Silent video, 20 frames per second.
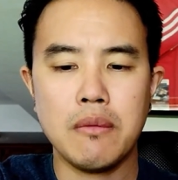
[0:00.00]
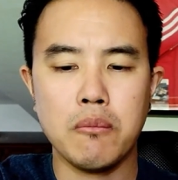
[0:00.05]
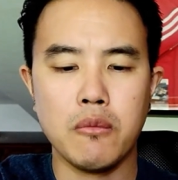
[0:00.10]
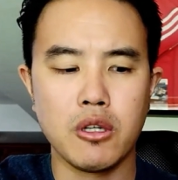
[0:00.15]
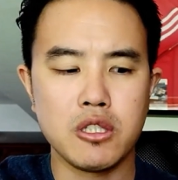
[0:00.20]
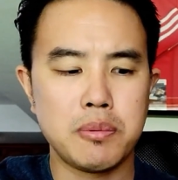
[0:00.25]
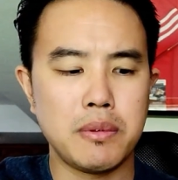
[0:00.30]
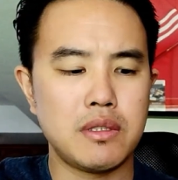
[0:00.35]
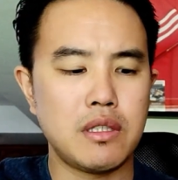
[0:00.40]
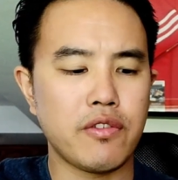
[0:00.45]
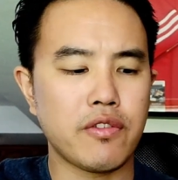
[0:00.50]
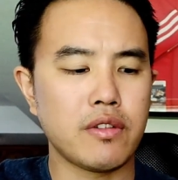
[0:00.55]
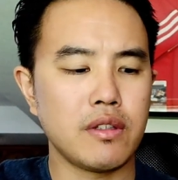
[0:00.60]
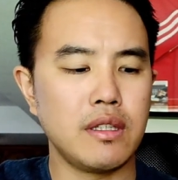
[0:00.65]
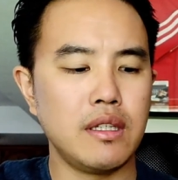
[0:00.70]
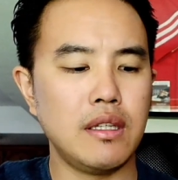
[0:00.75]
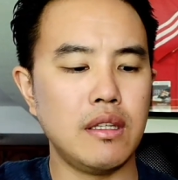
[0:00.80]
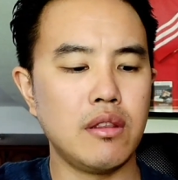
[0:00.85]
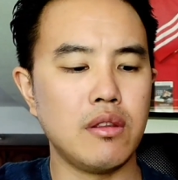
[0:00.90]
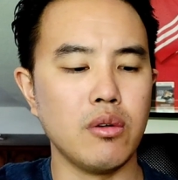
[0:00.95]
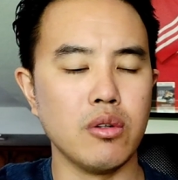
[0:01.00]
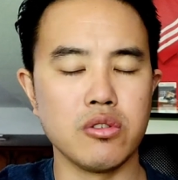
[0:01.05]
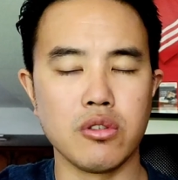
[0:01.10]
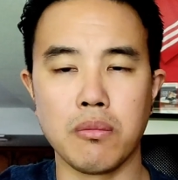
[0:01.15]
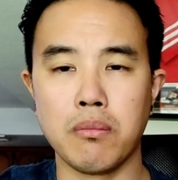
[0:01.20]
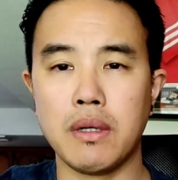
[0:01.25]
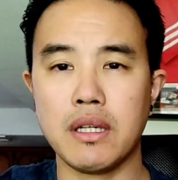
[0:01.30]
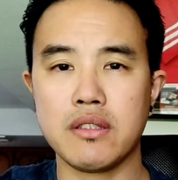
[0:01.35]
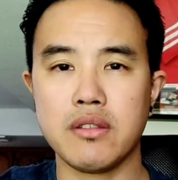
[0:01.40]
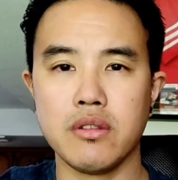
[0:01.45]
More specifically, those
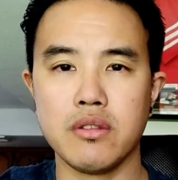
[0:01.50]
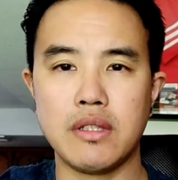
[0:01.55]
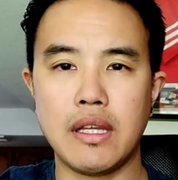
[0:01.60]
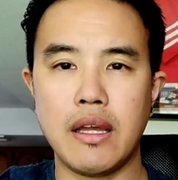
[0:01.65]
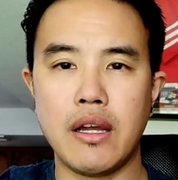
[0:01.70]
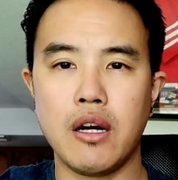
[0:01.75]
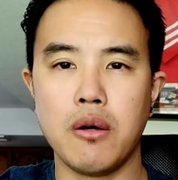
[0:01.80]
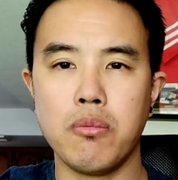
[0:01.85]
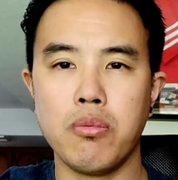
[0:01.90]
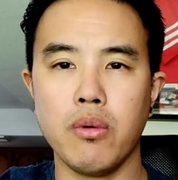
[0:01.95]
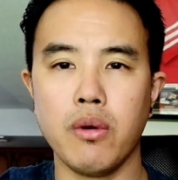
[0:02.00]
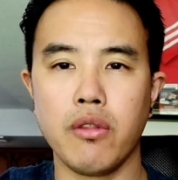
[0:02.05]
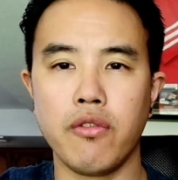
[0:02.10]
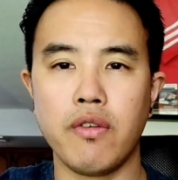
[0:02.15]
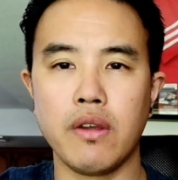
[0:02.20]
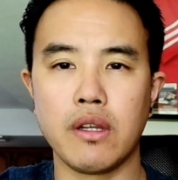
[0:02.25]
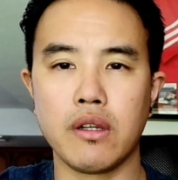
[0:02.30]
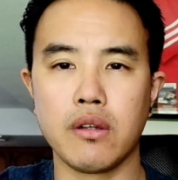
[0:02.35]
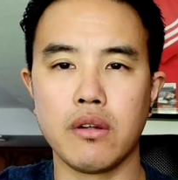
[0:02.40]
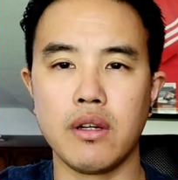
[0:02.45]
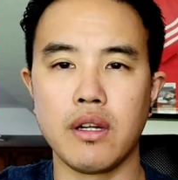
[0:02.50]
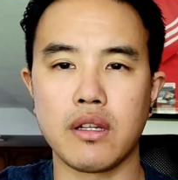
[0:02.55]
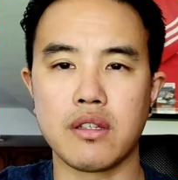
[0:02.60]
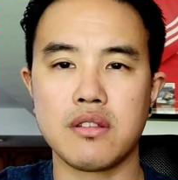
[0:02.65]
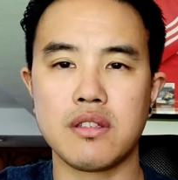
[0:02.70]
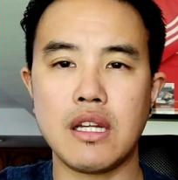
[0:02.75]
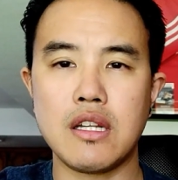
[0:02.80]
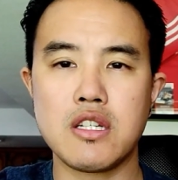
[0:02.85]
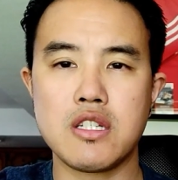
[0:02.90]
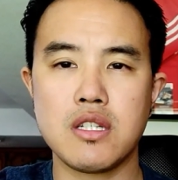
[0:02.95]
are muscles that help with finger
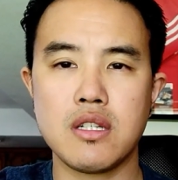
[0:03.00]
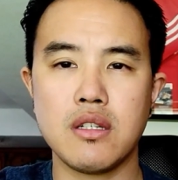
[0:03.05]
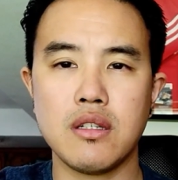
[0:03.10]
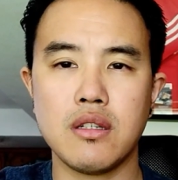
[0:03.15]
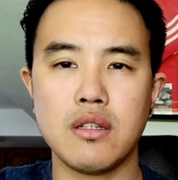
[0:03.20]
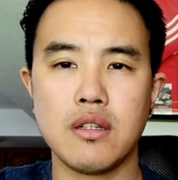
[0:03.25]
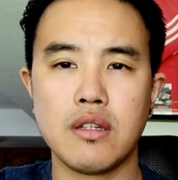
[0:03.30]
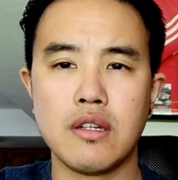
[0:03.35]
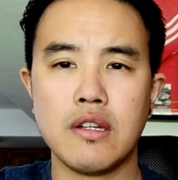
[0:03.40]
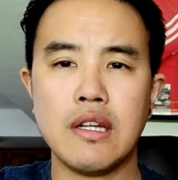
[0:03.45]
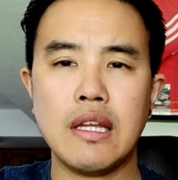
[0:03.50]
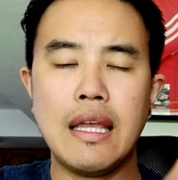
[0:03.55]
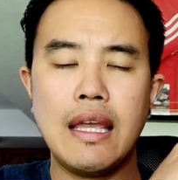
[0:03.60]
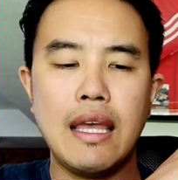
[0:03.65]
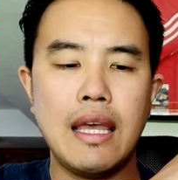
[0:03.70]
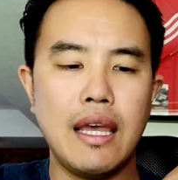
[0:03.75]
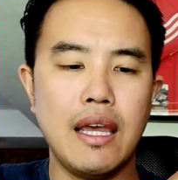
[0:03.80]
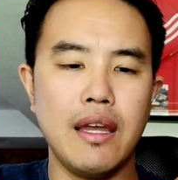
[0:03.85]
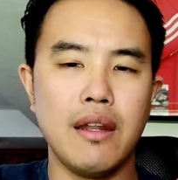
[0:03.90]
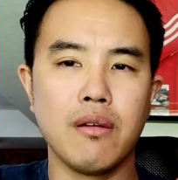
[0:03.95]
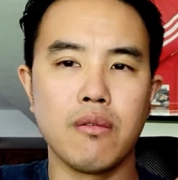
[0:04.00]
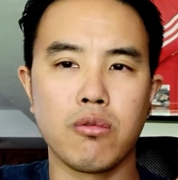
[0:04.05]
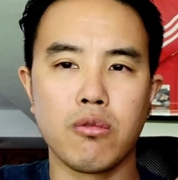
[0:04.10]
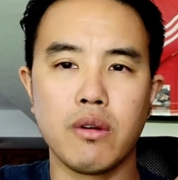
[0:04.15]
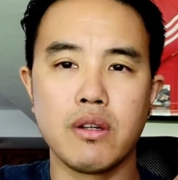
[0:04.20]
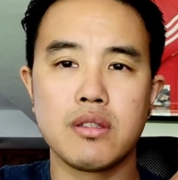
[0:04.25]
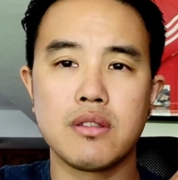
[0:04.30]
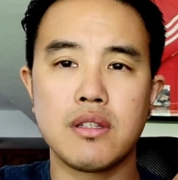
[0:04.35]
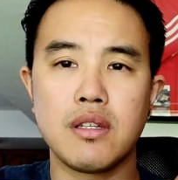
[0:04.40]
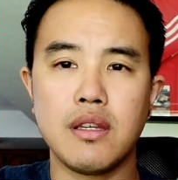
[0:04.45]
extension and
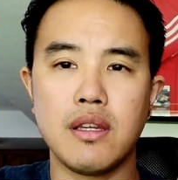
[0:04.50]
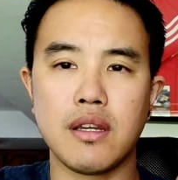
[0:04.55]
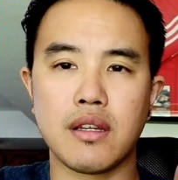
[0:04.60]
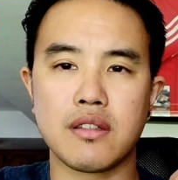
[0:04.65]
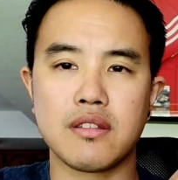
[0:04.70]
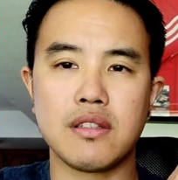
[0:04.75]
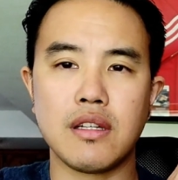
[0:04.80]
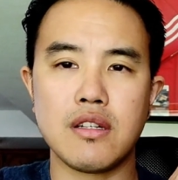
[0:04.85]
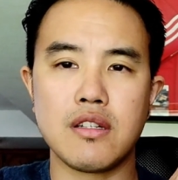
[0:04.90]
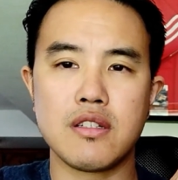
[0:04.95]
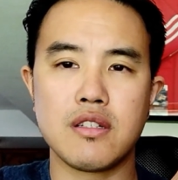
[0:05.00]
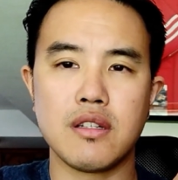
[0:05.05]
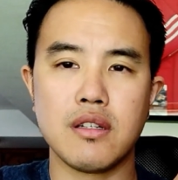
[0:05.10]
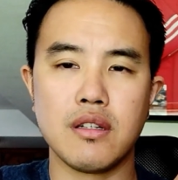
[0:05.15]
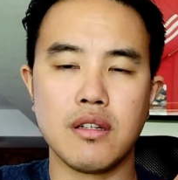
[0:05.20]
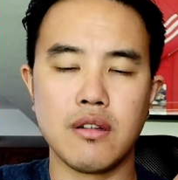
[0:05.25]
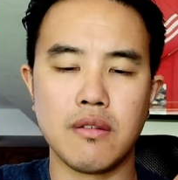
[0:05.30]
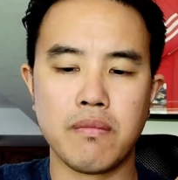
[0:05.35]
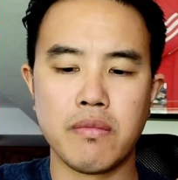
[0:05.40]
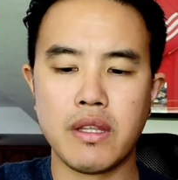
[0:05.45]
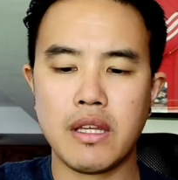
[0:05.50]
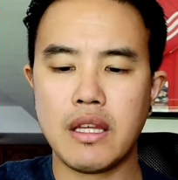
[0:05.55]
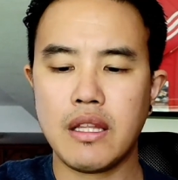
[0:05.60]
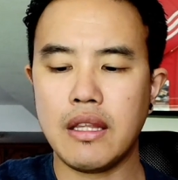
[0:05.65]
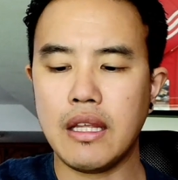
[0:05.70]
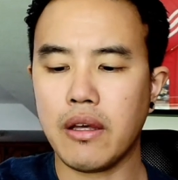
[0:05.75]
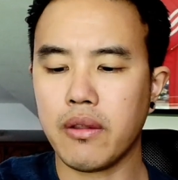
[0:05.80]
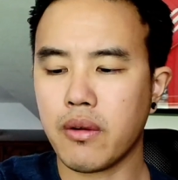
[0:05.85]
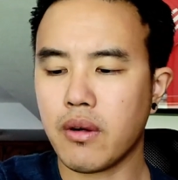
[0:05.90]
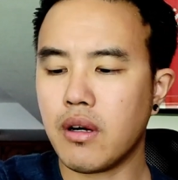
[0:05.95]
wrist extension.
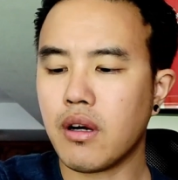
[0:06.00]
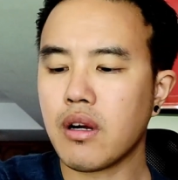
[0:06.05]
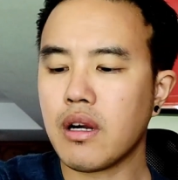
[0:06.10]
Now there